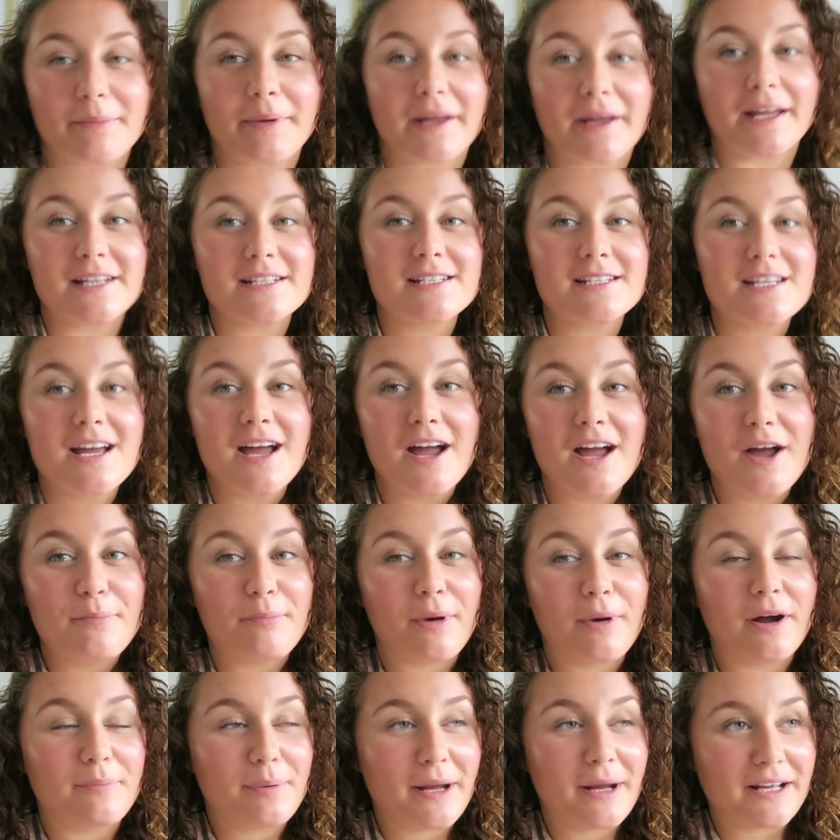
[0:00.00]
my bed,
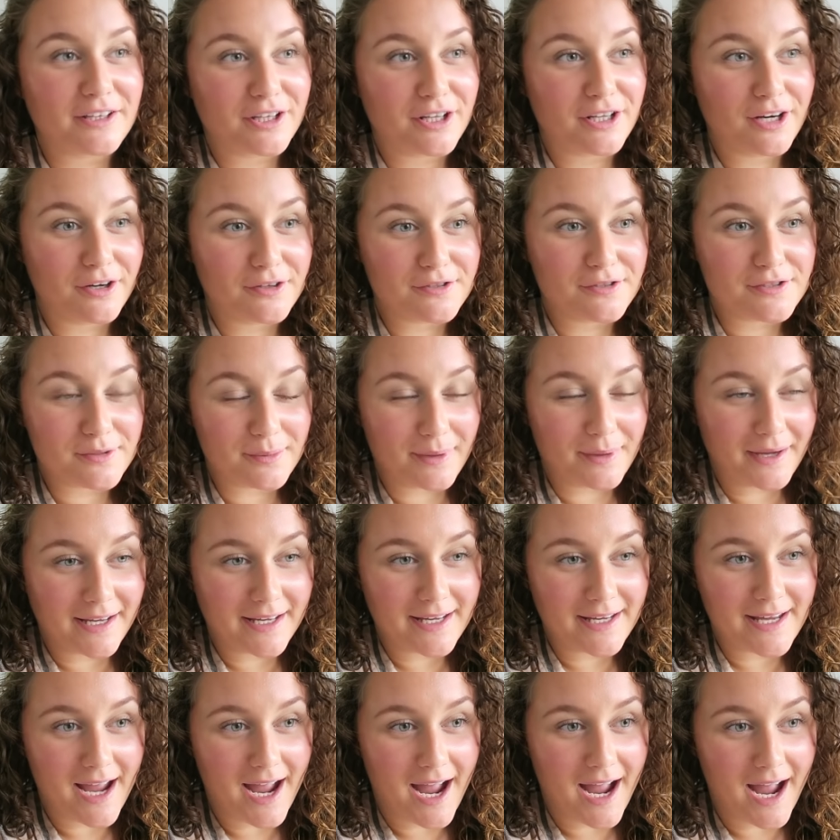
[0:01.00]
but I packed the clothes
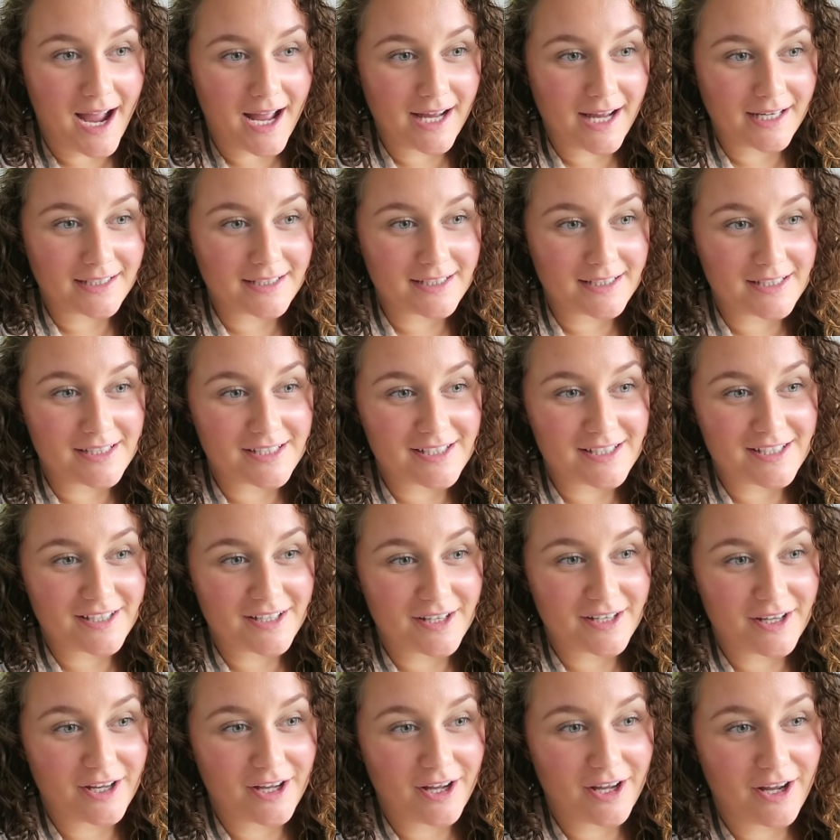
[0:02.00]
away. And
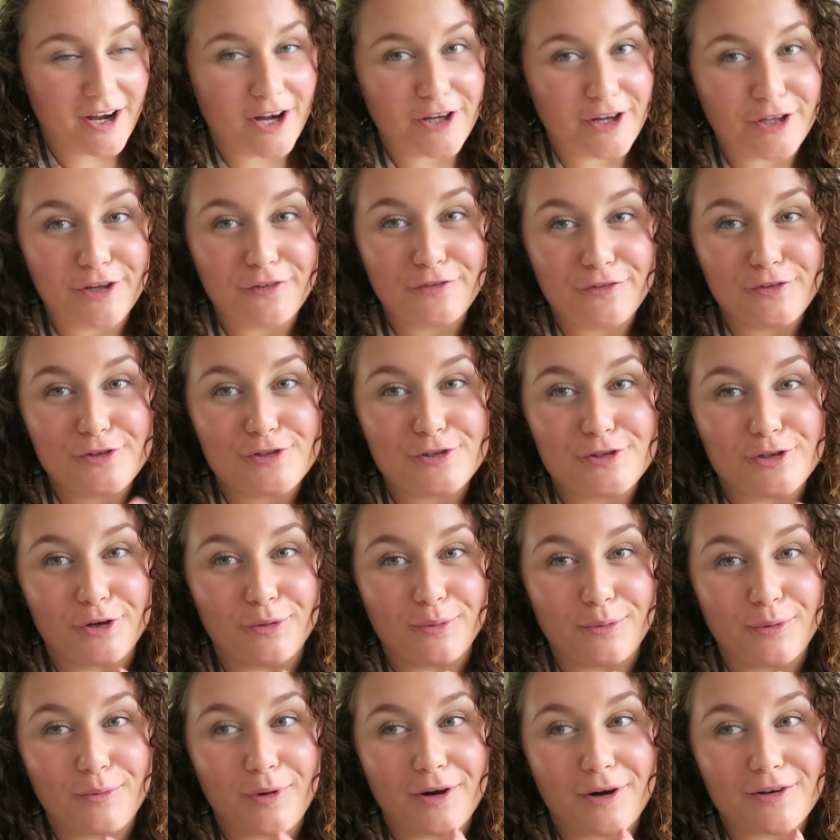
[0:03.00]
I don't know if you saw,
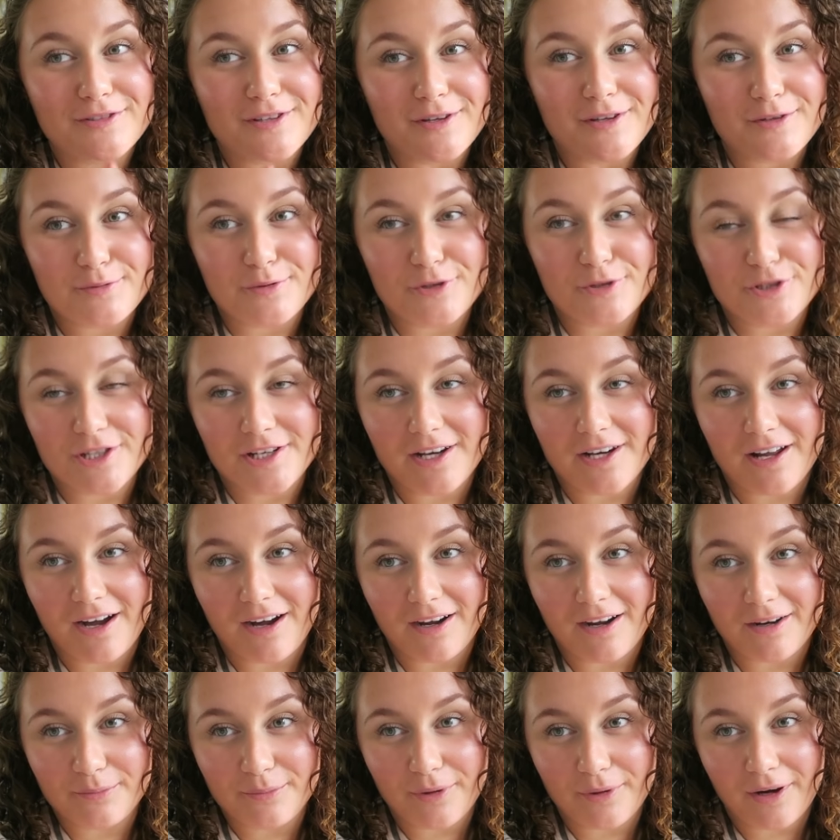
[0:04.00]
but whilst I was washing
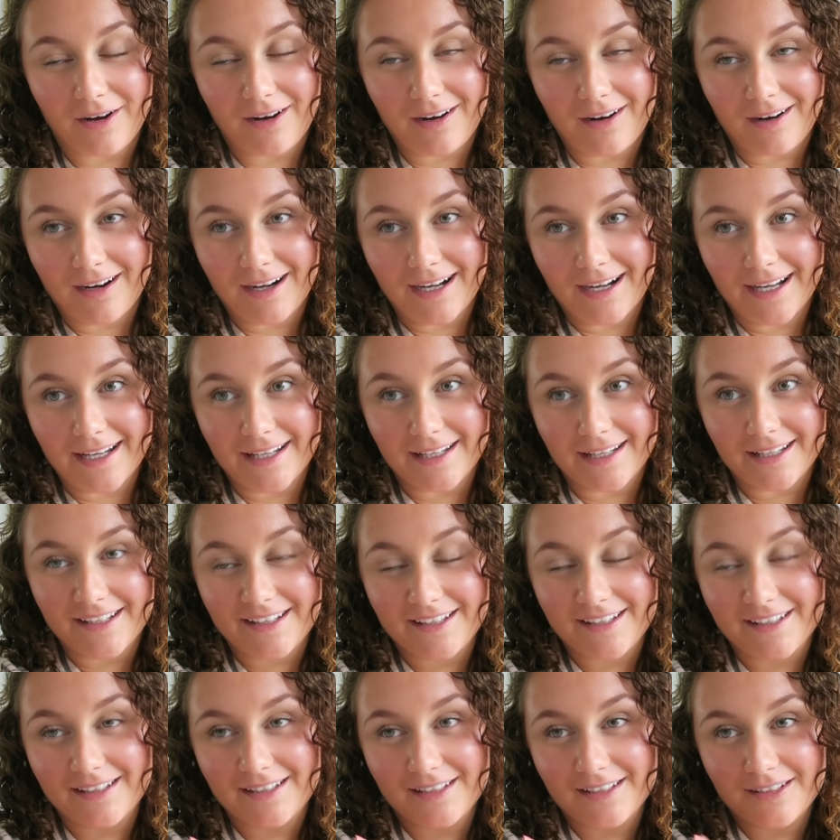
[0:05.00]
up,
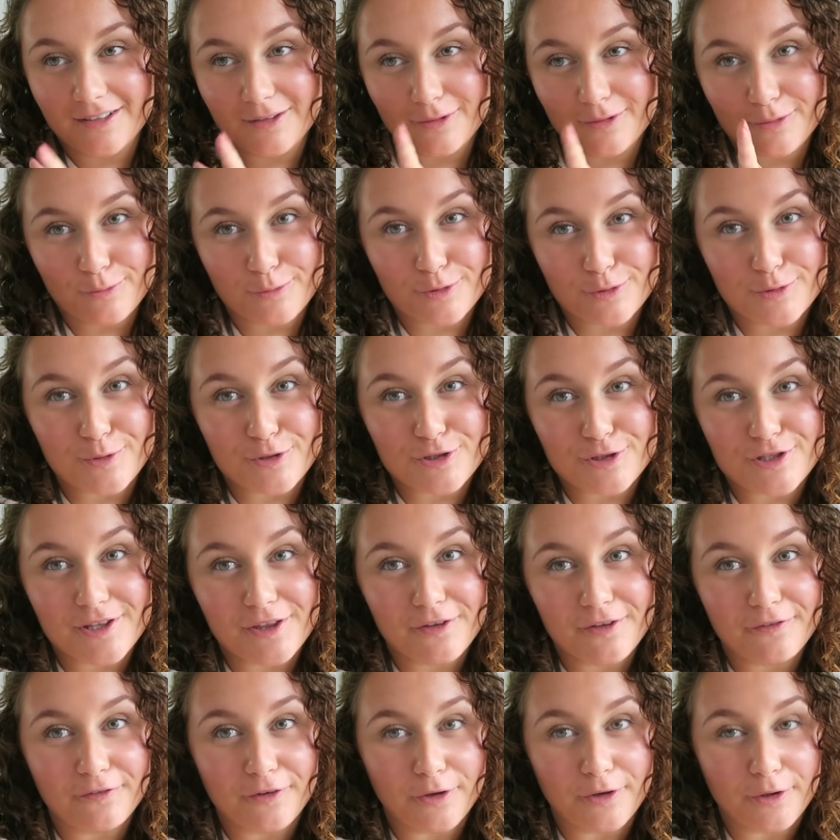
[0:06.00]
I was watching
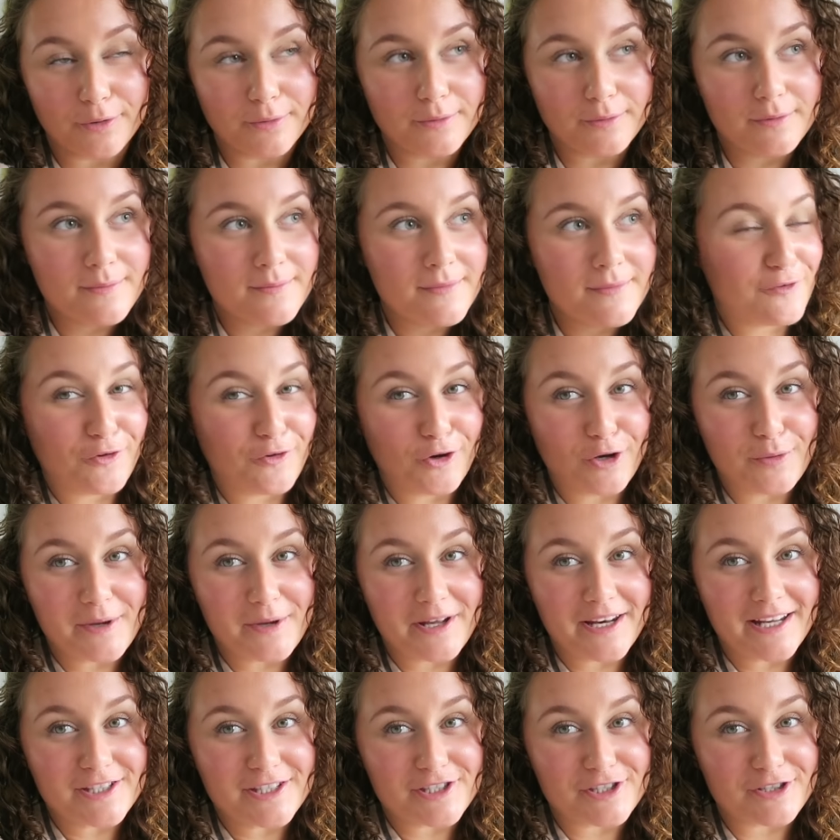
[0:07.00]
The Fall. If you follow me
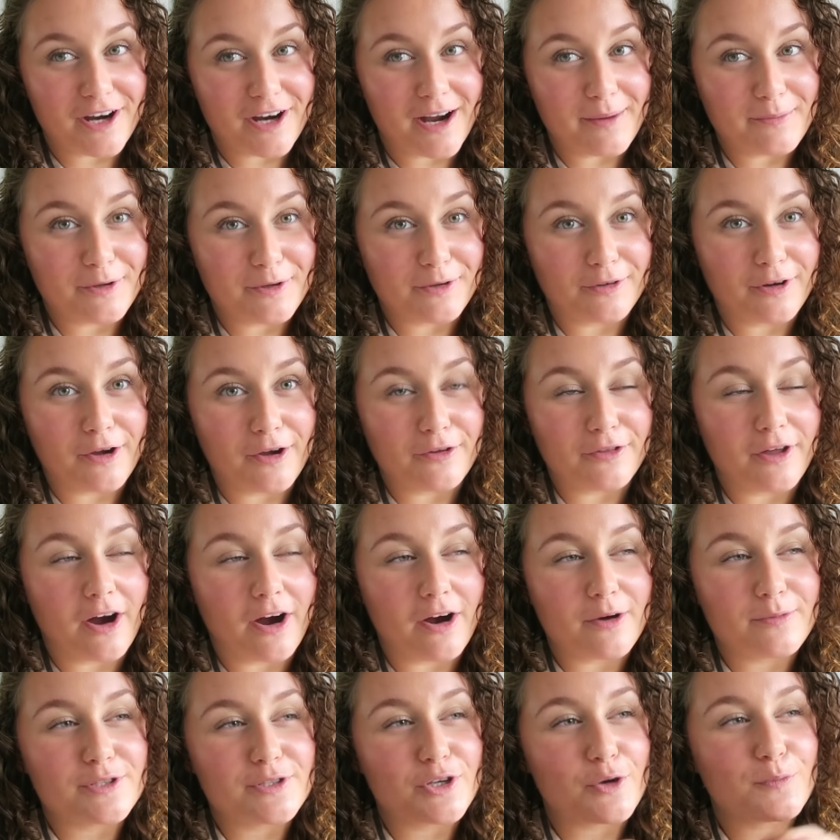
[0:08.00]
on Instagram, you'll know that
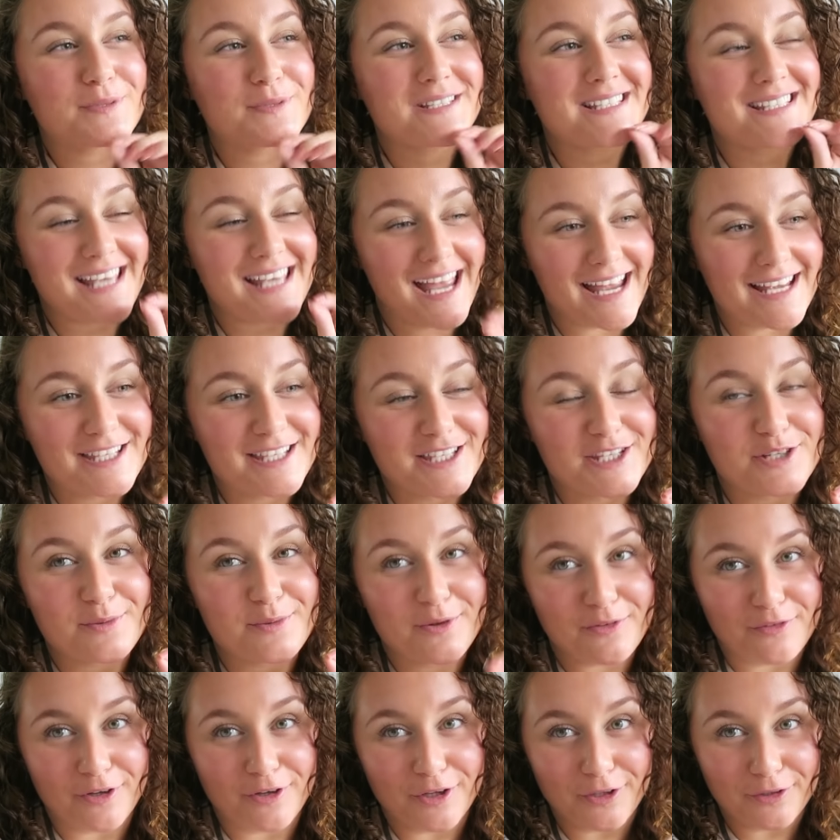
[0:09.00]
I was obsessed
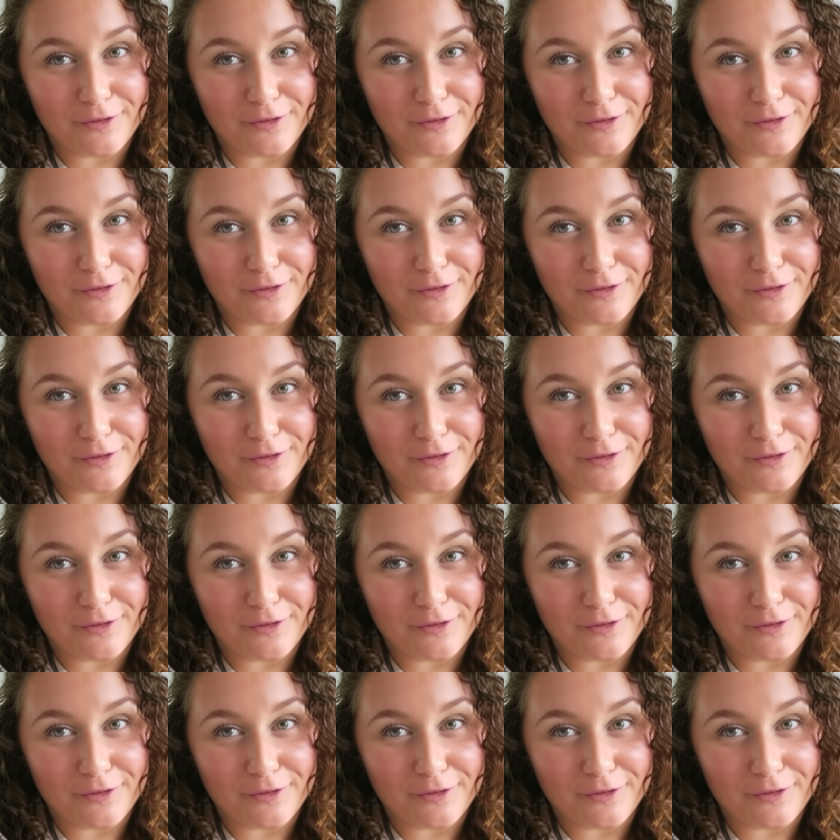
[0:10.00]
with